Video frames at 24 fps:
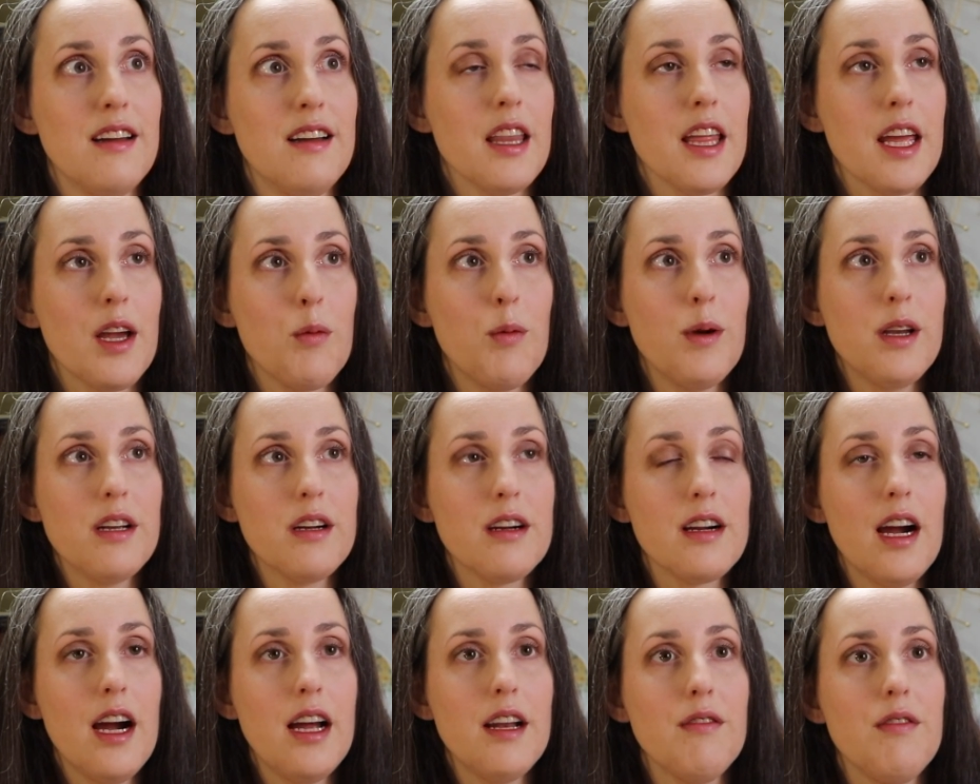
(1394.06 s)
like when you're
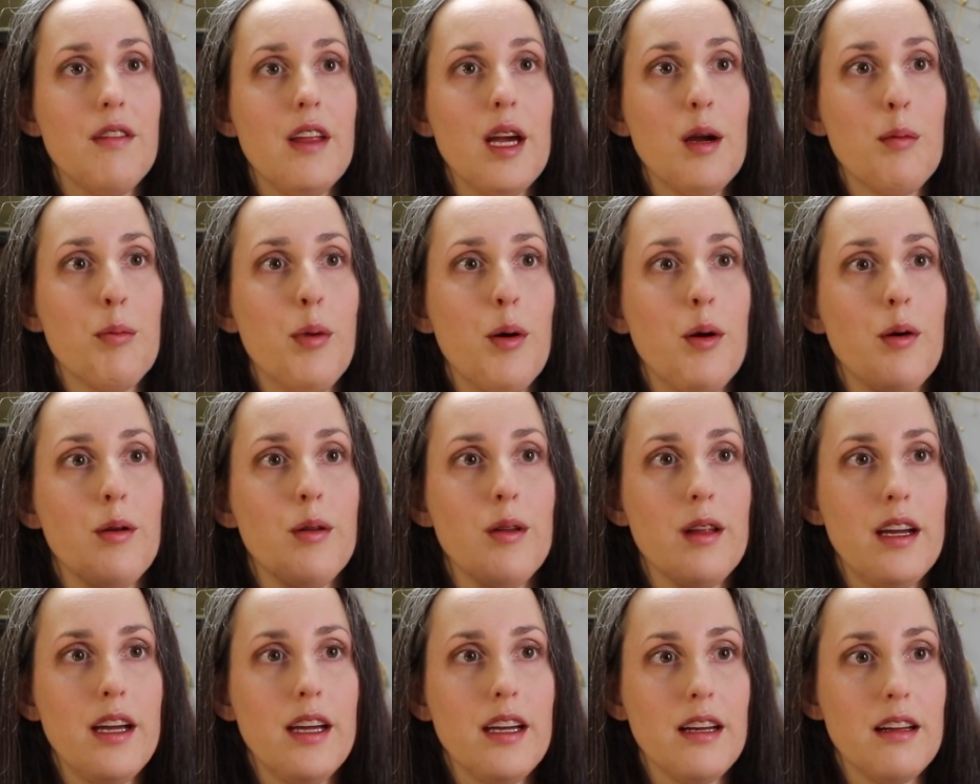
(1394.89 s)
kind of like
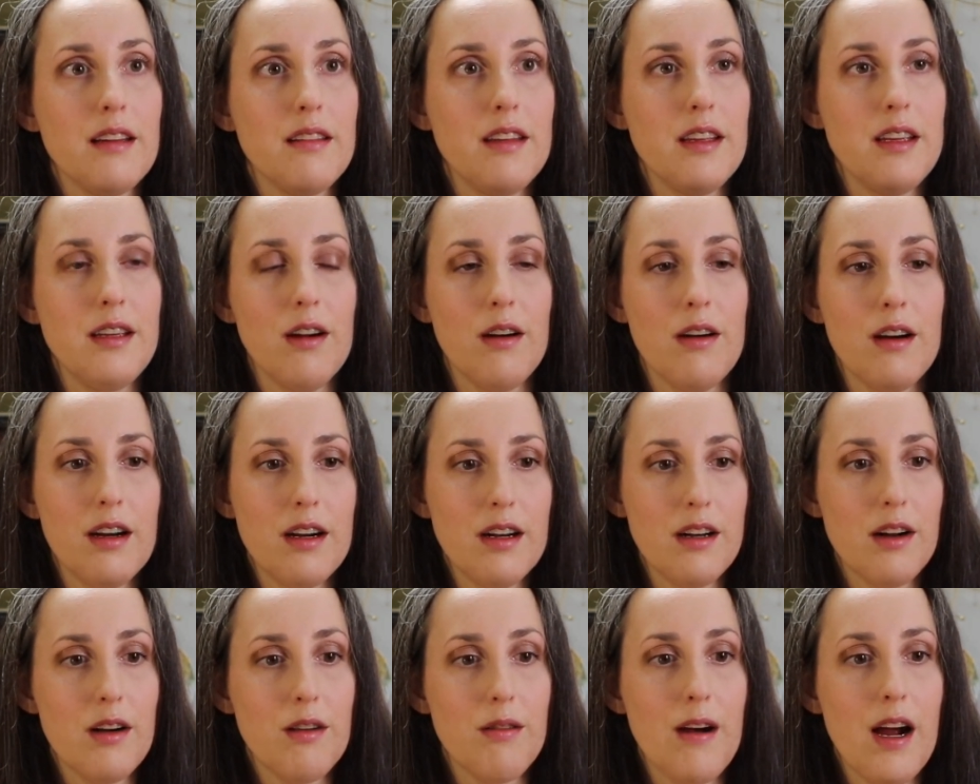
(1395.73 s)
pulling the
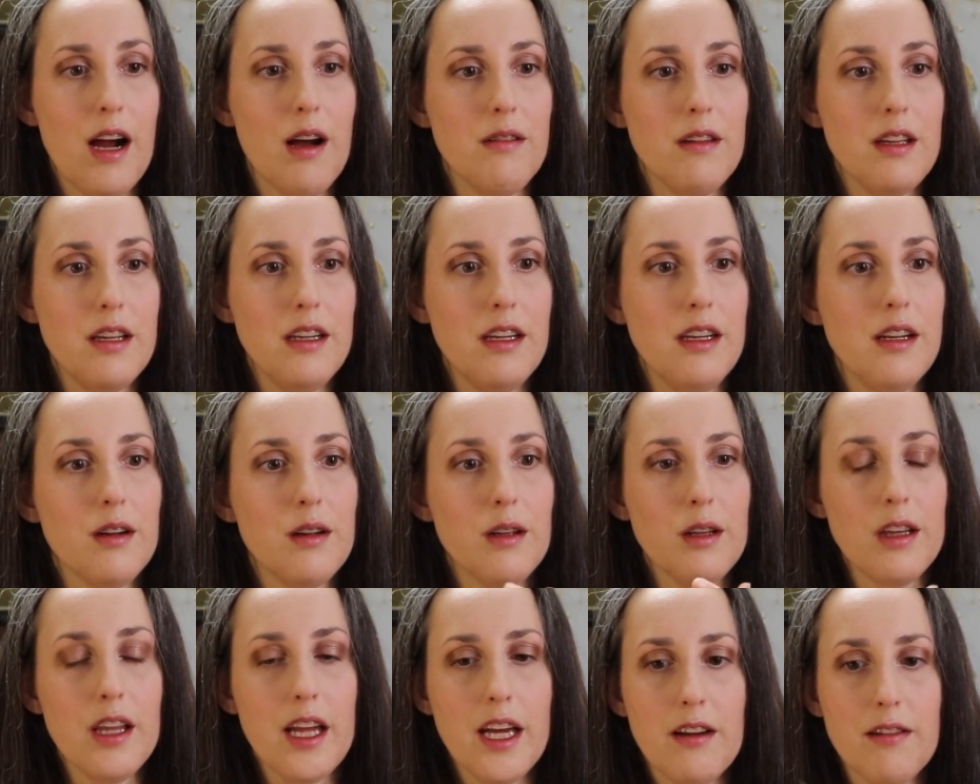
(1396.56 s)
yarn around the needle
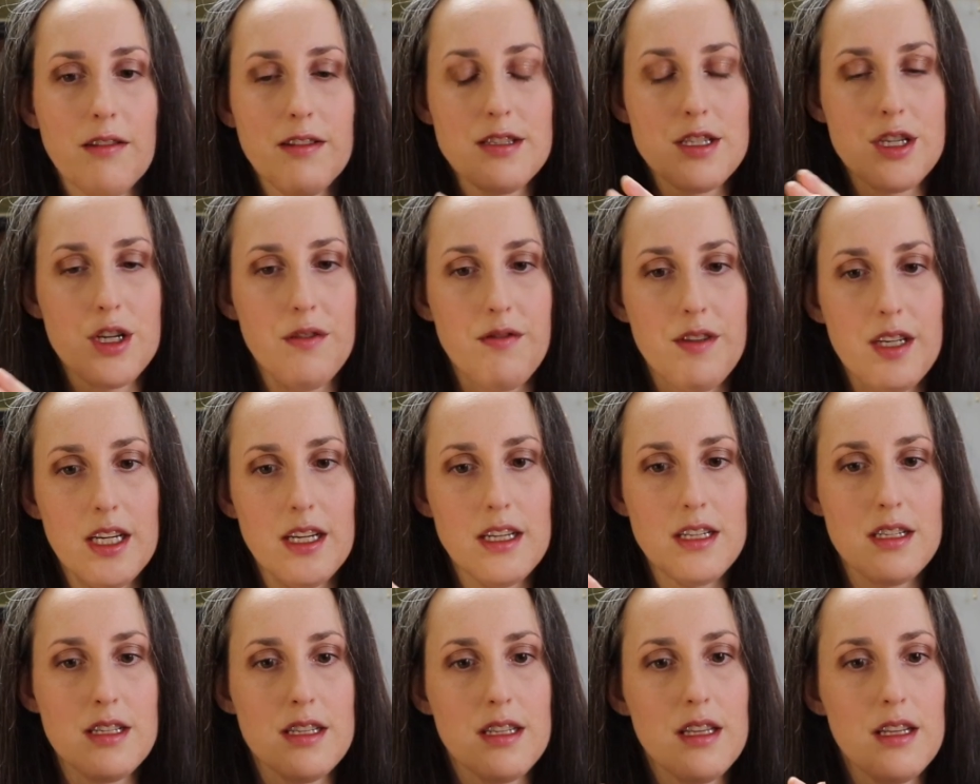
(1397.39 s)
and like shifting
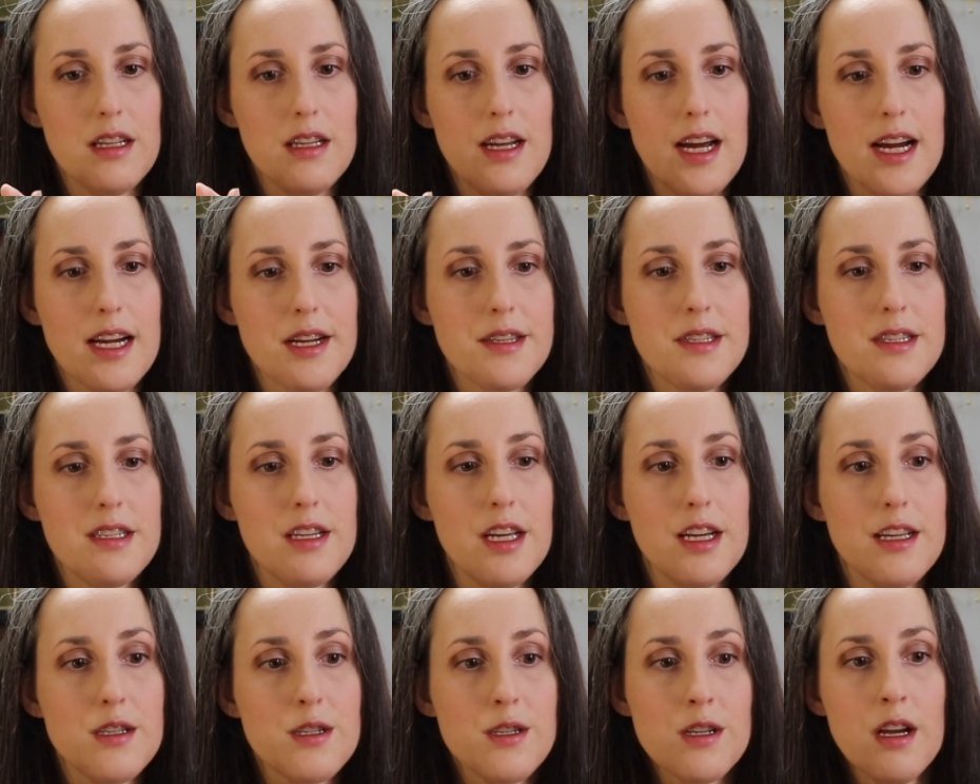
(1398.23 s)
it to the next
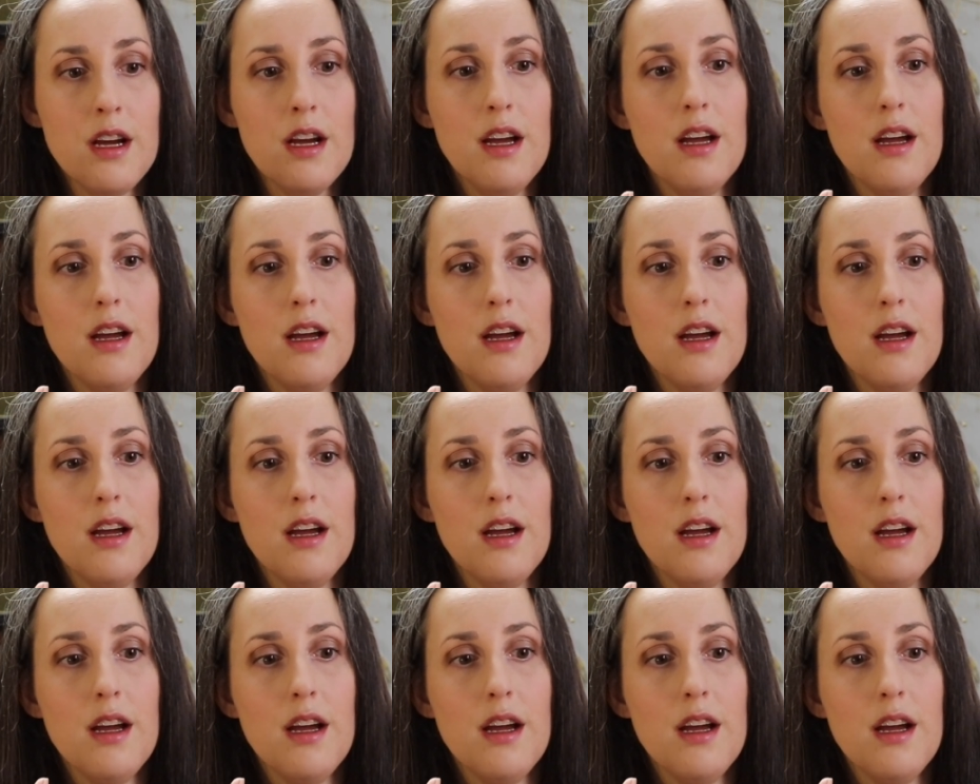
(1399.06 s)
stitch,